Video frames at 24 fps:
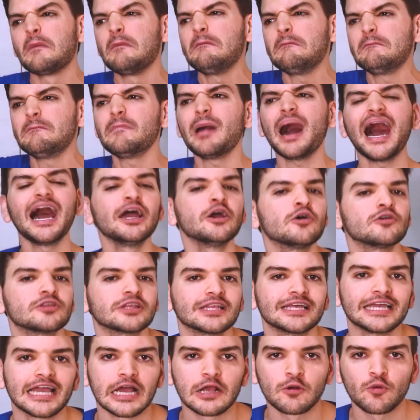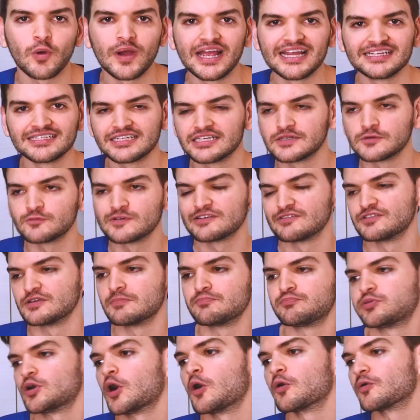mildly acquainted with the
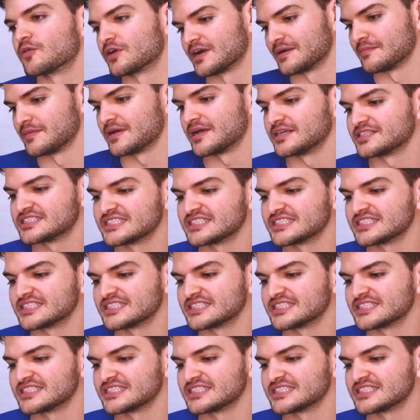program,